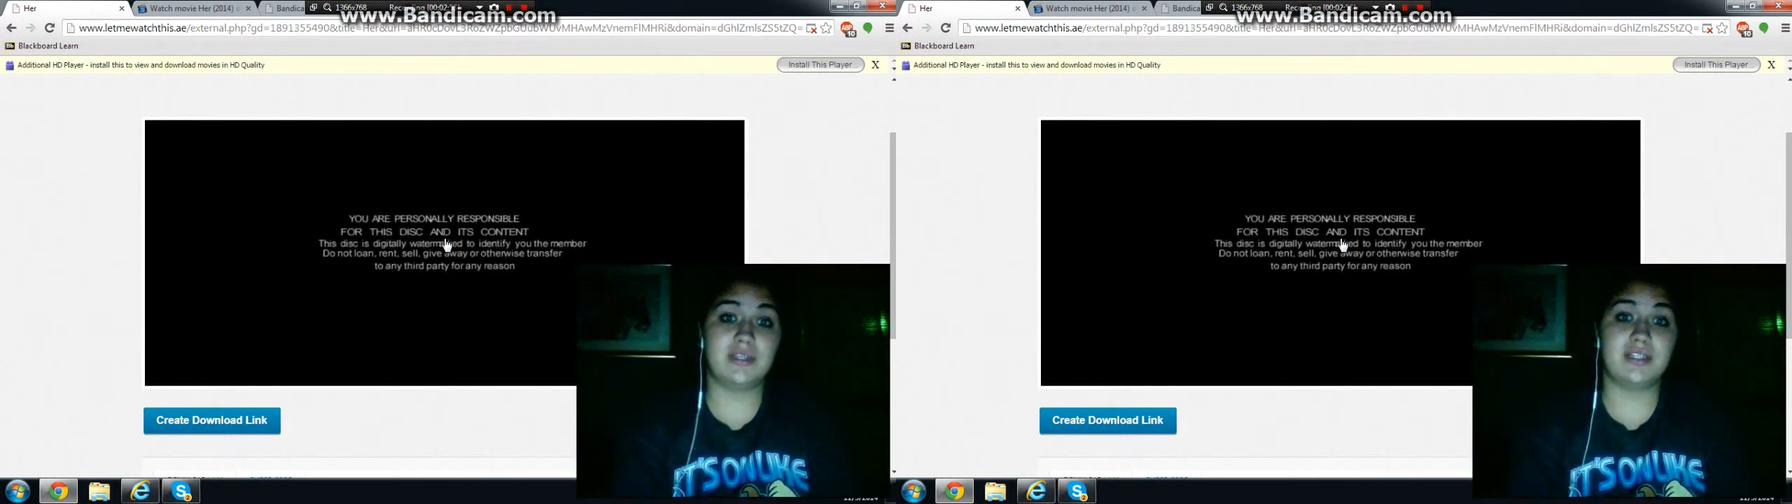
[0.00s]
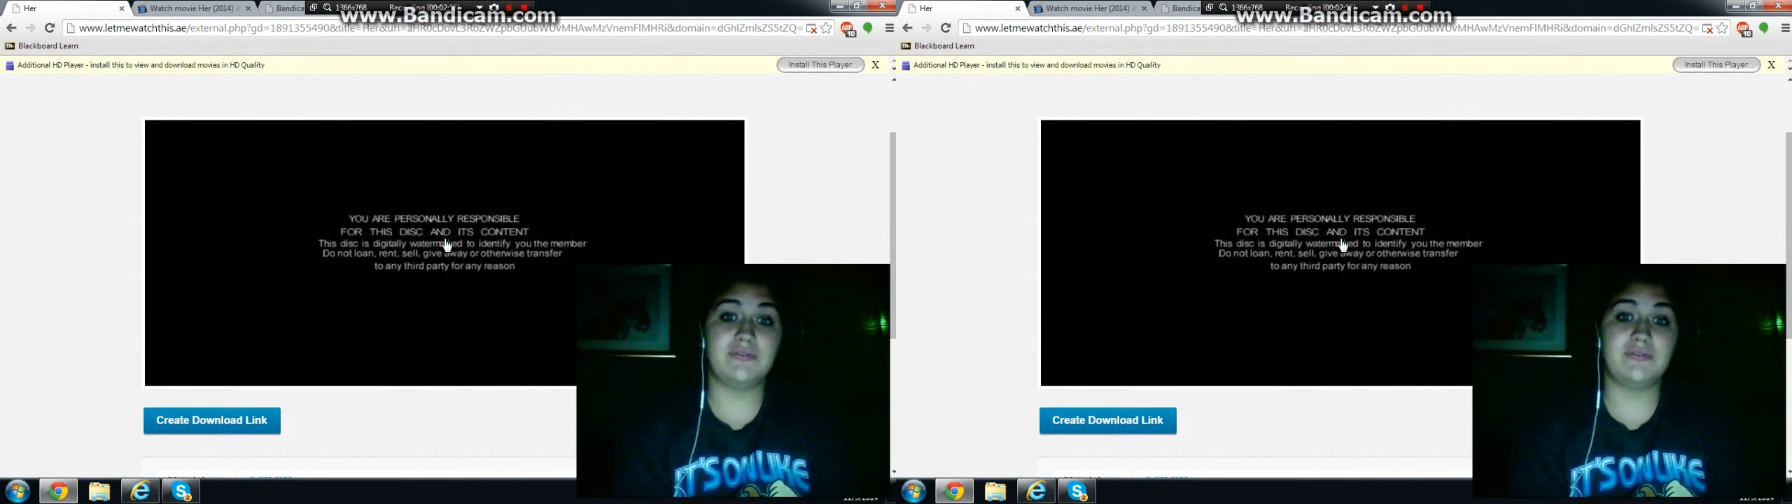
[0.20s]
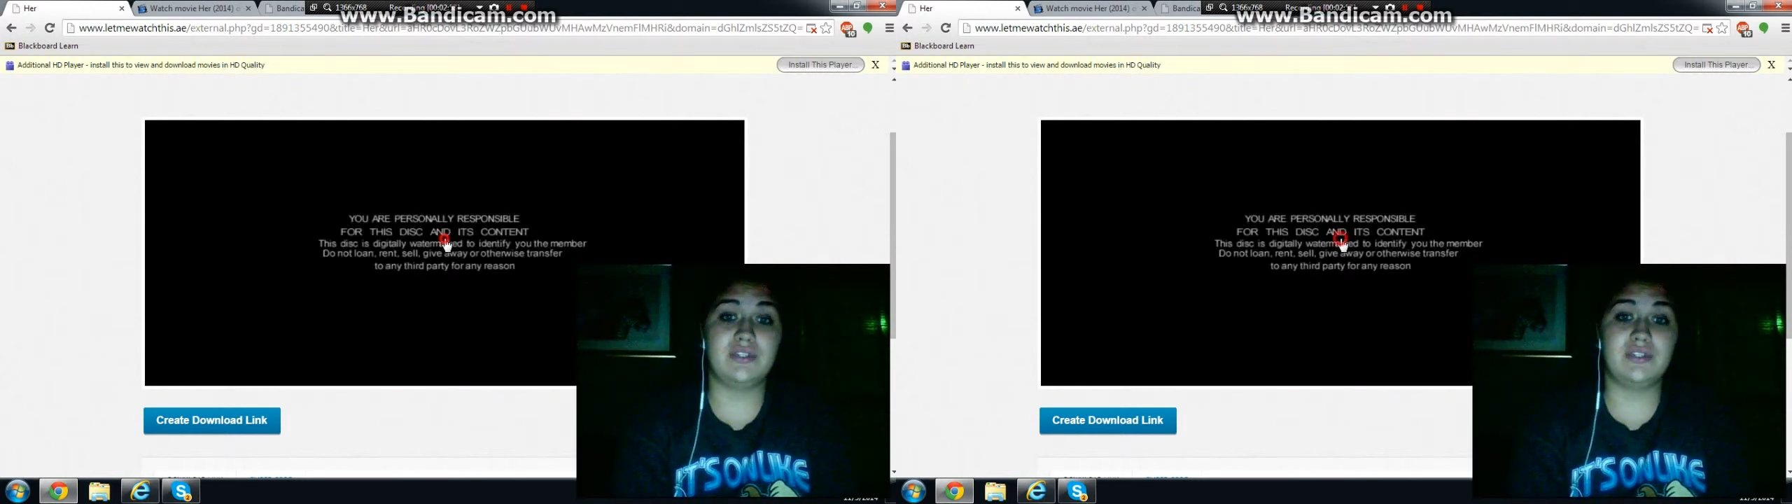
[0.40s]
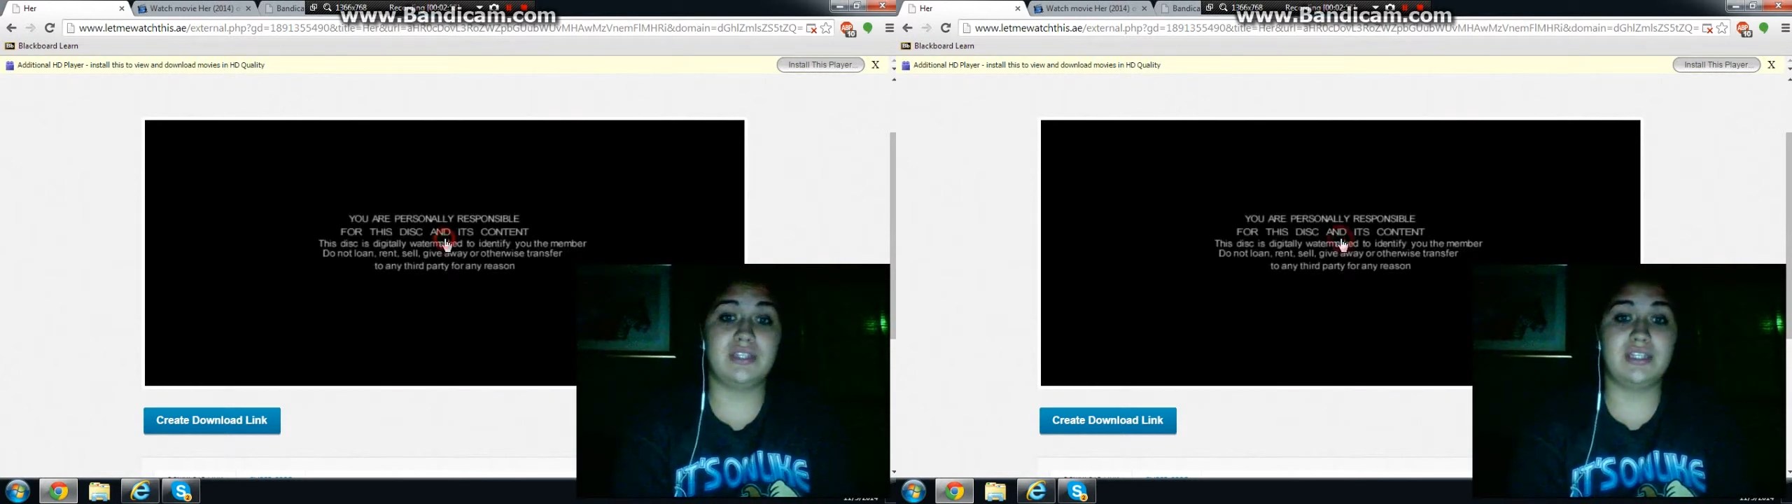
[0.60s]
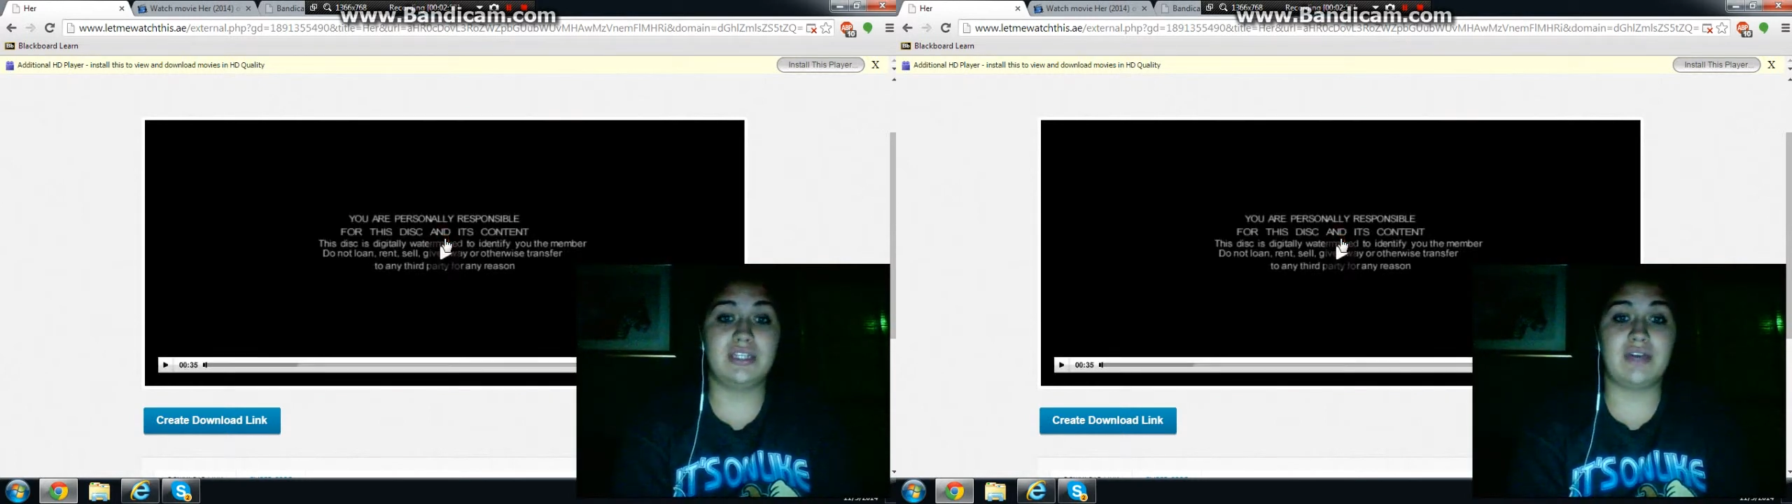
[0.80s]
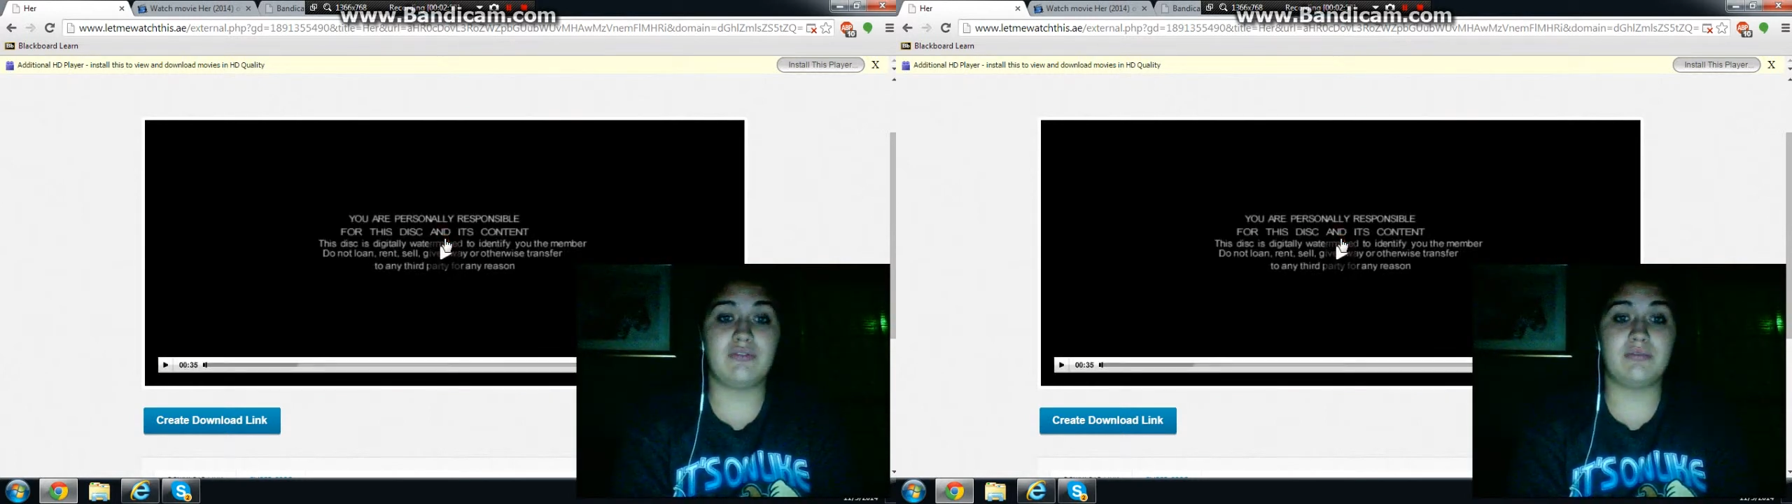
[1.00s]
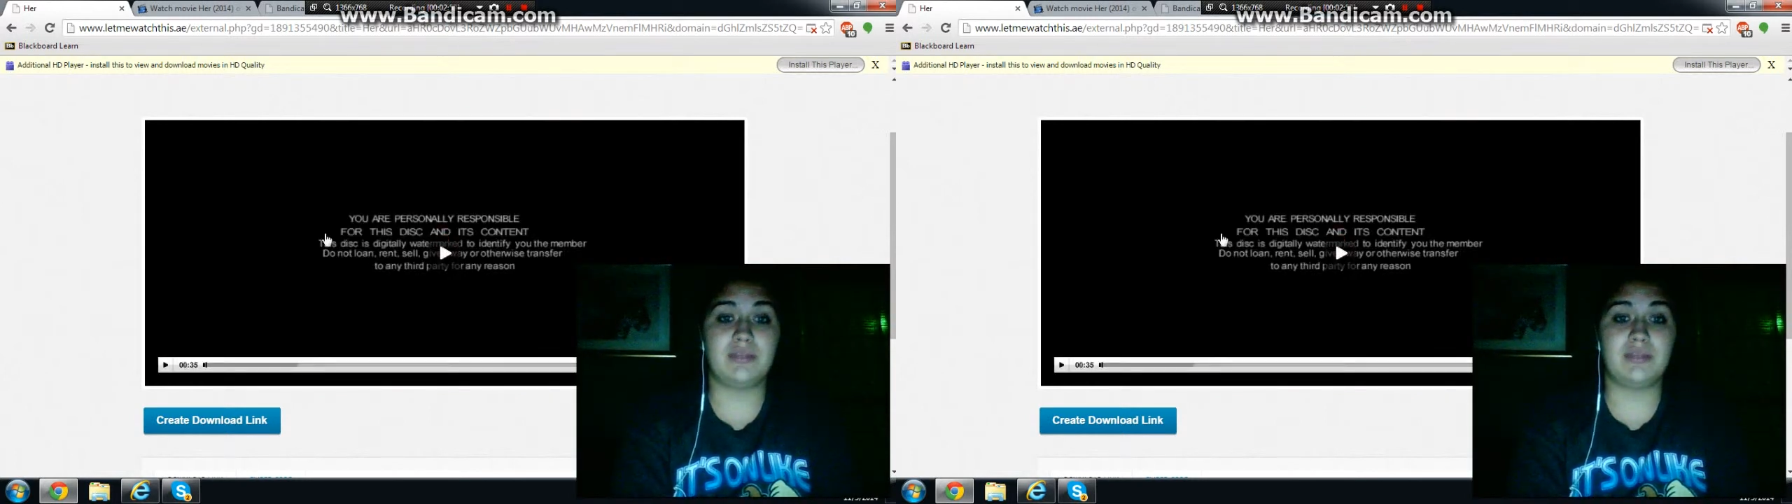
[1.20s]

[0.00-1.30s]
because if you did, that would be